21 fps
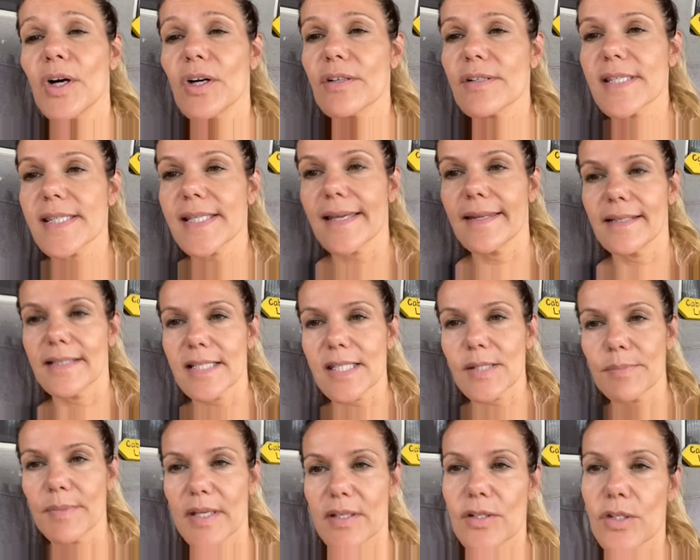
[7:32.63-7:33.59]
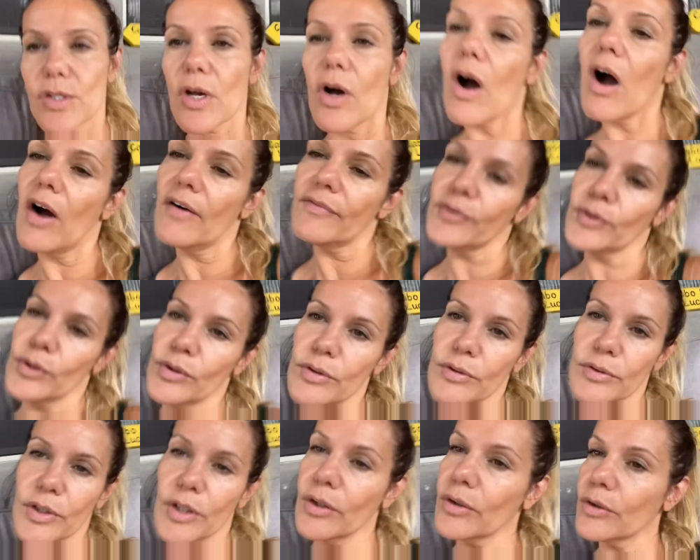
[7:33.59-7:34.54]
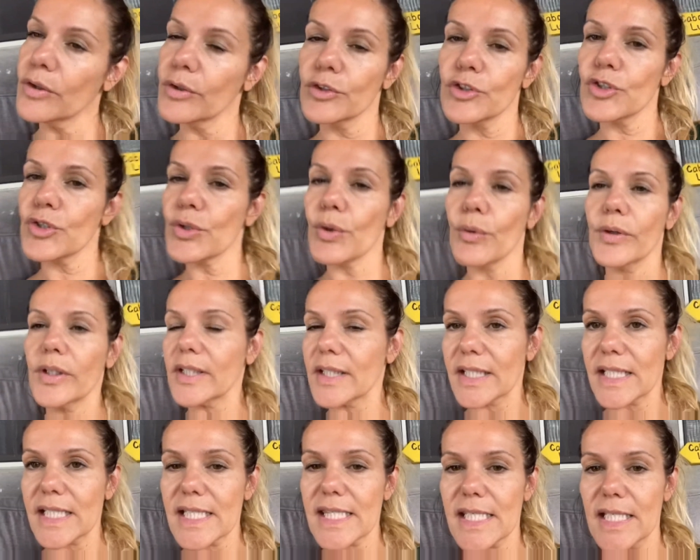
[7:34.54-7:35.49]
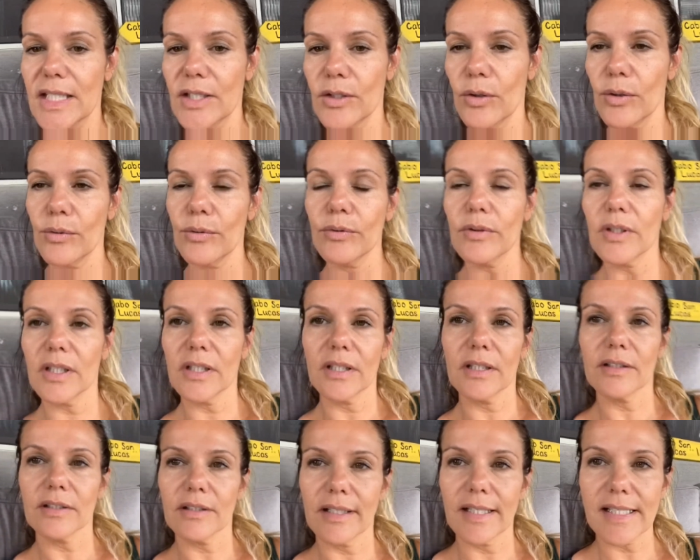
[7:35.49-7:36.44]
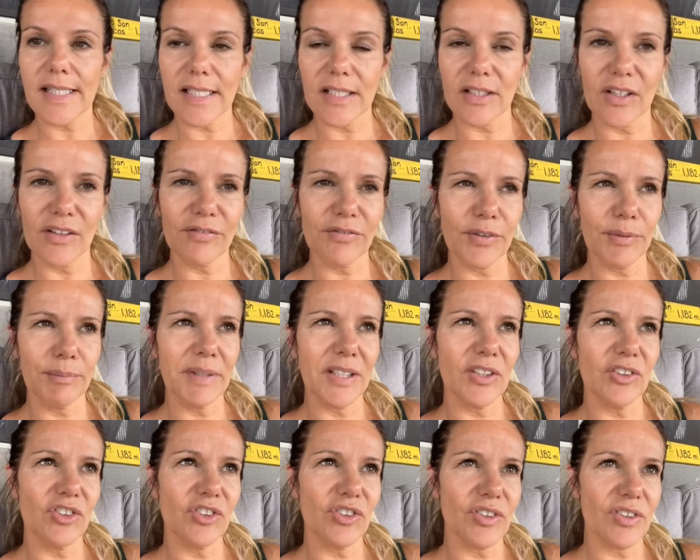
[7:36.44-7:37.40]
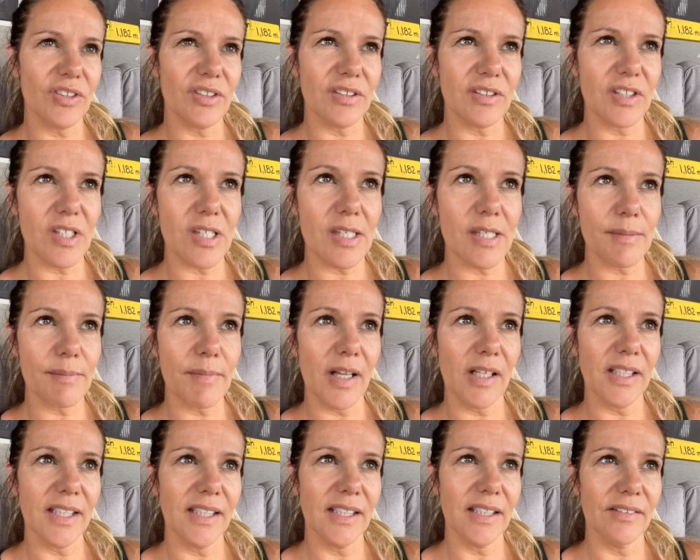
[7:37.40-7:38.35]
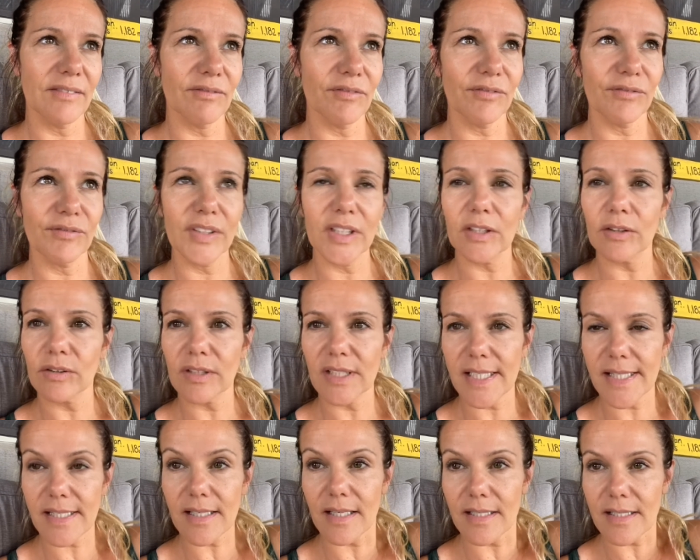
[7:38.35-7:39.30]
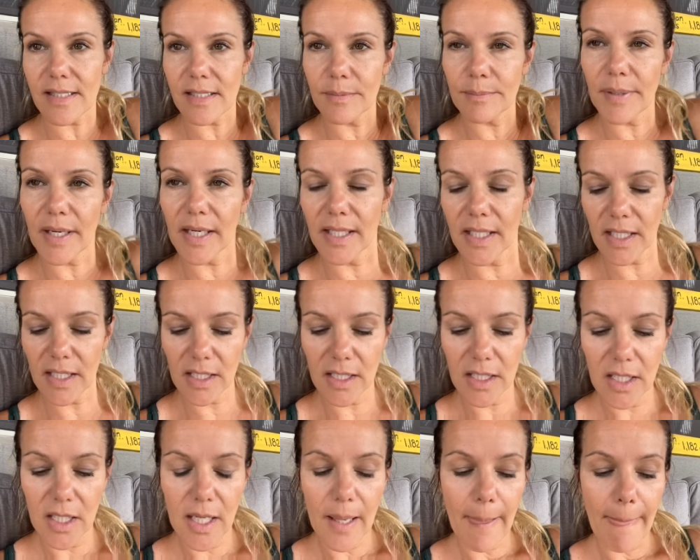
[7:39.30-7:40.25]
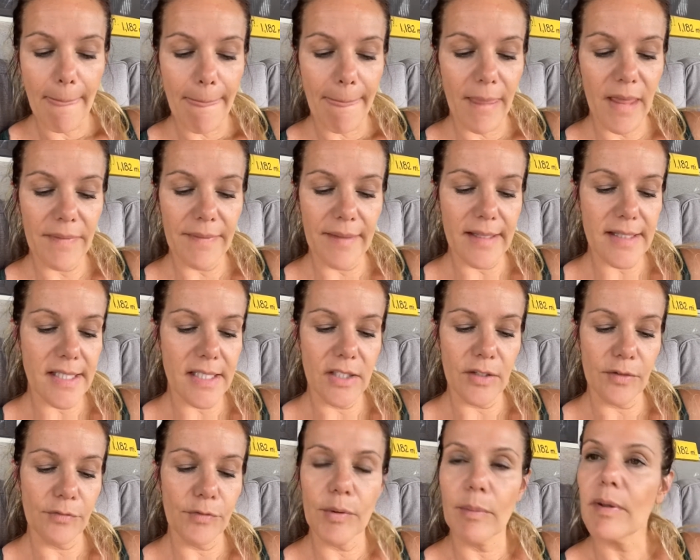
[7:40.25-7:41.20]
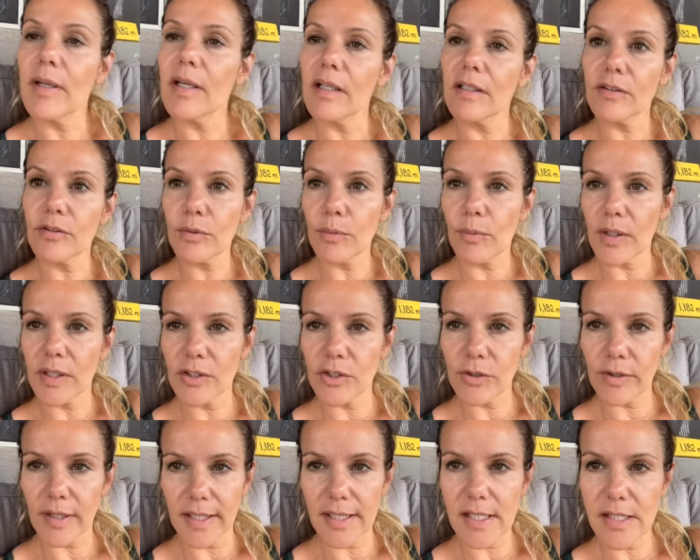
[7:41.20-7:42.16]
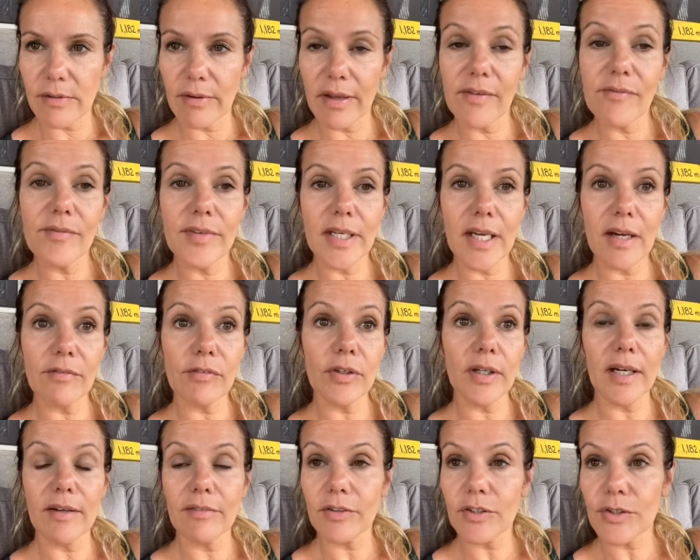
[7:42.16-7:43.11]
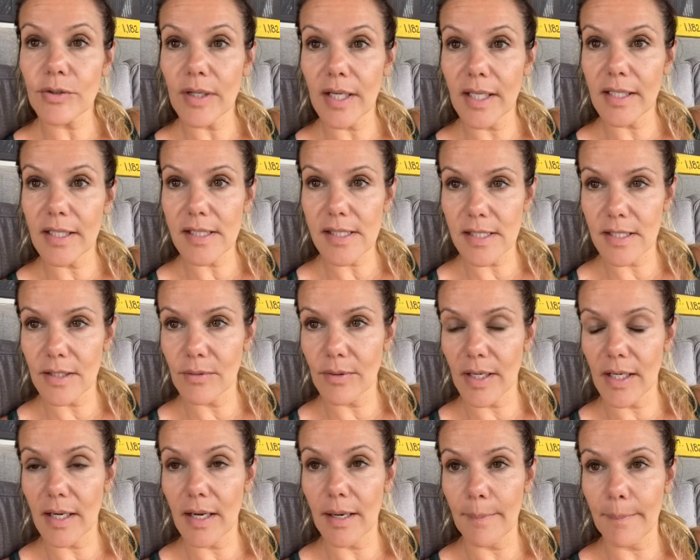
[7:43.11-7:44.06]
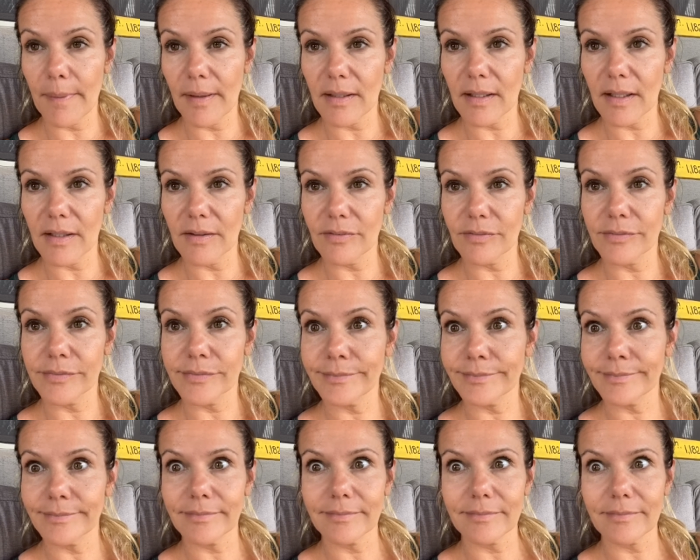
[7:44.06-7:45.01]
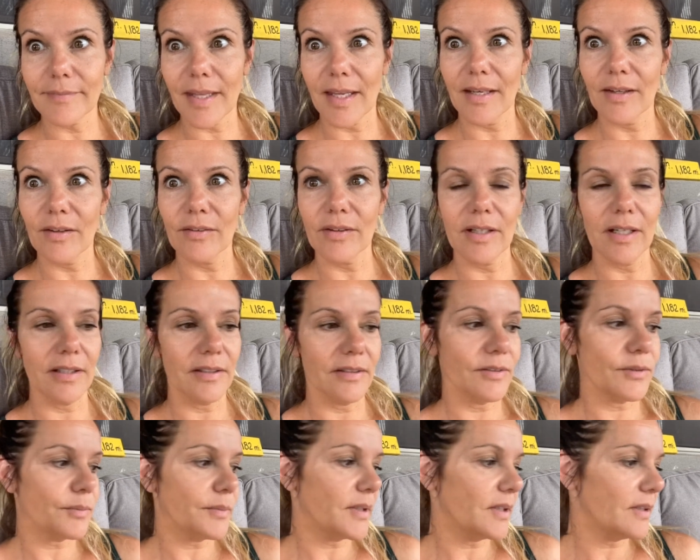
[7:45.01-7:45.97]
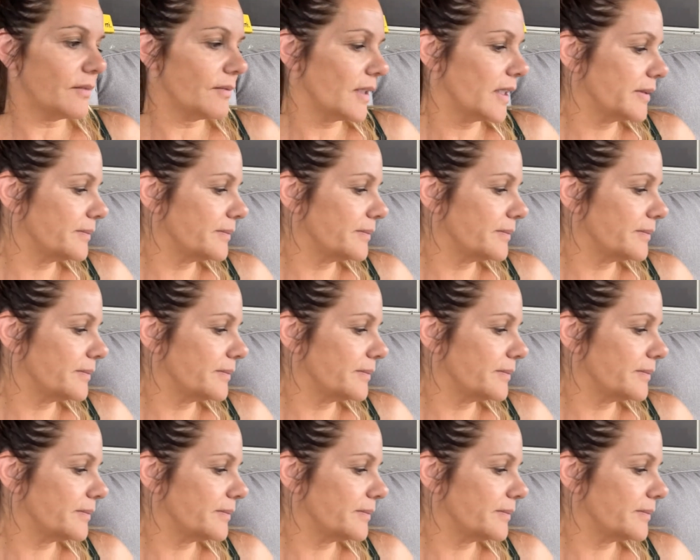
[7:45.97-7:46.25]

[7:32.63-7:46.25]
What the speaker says: and it smells awful, you know, or just going to the casino. It's enough for me to just smell it and feel disgusted by it, and that's enough for me not to want to try it. So I've never ever tried a cigarette in my life. I know, kind of weird, right?